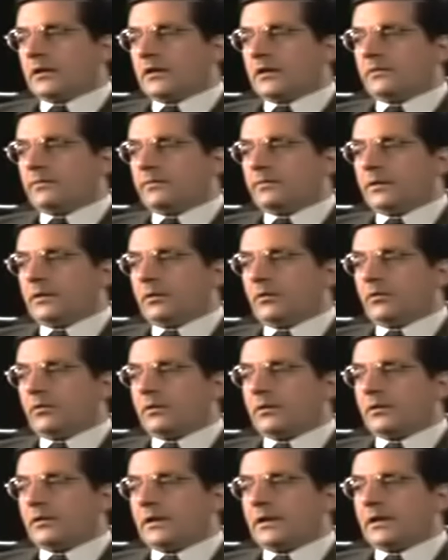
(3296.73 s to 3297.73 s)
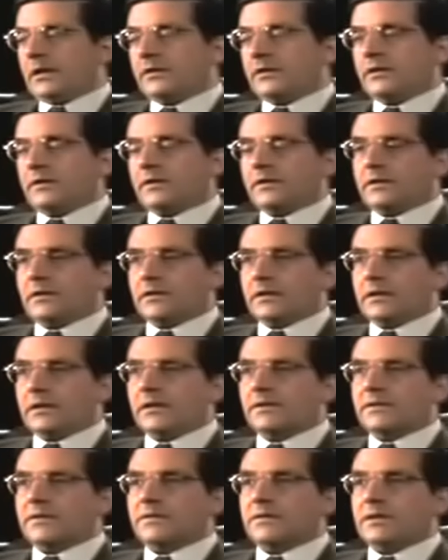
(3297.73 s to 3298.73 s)
If we look at
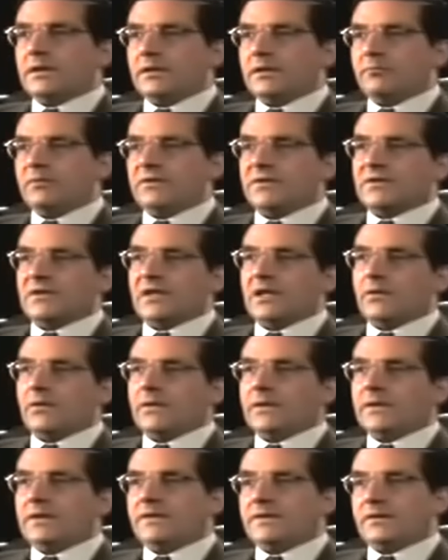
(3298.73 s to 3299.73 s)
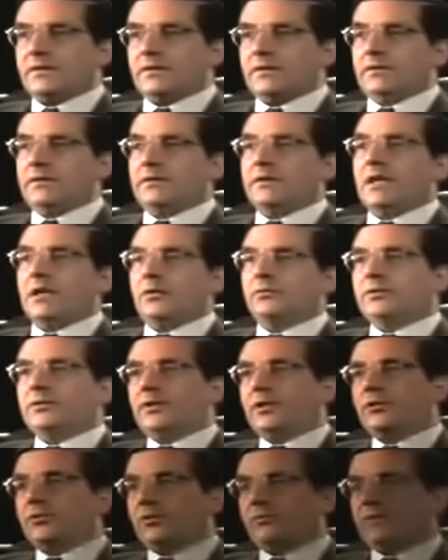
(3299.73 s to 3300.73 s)
the extreme southeastern
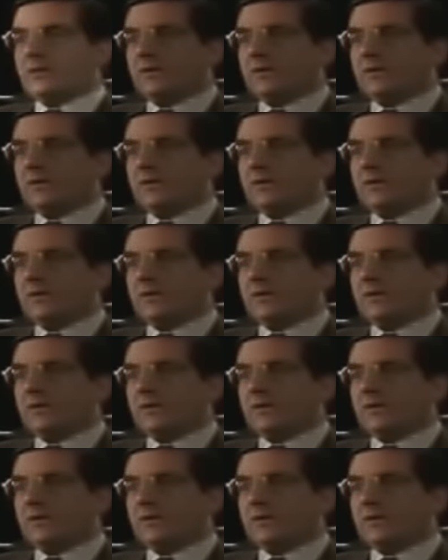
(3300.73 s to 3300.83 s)
outreach of